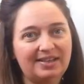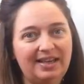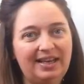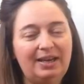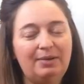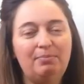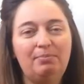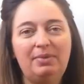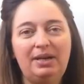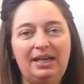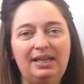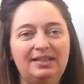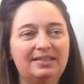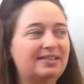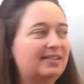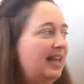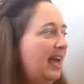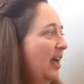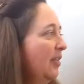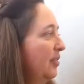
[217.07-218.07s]
it means
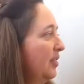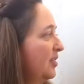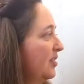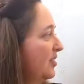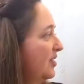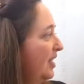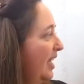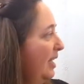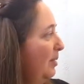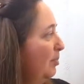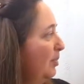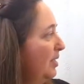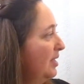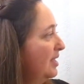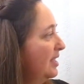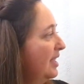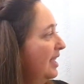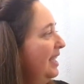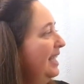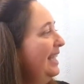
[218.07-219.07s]
that the
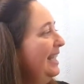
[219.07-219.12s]
statement